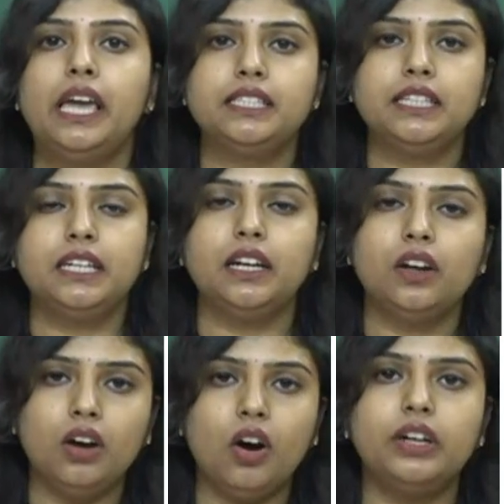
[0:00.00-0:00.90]
is it
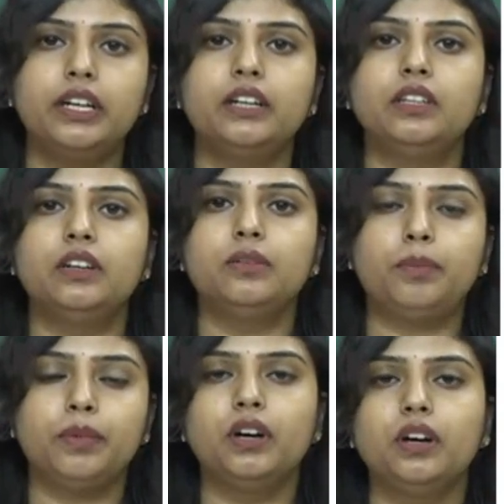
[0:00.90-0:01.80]
in order
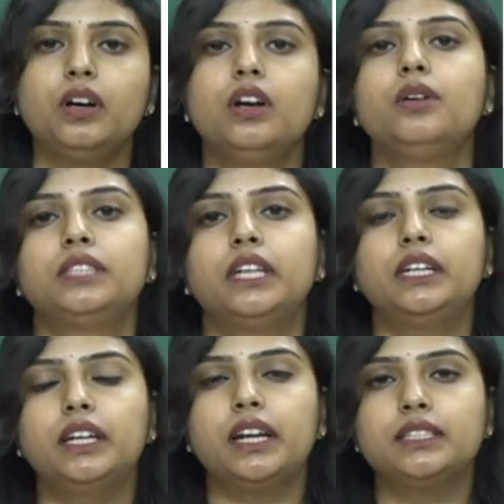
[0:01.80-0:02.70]
the
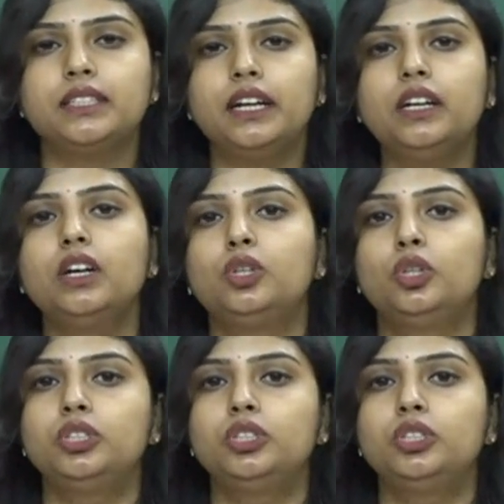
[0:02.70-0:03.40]
sender has sent.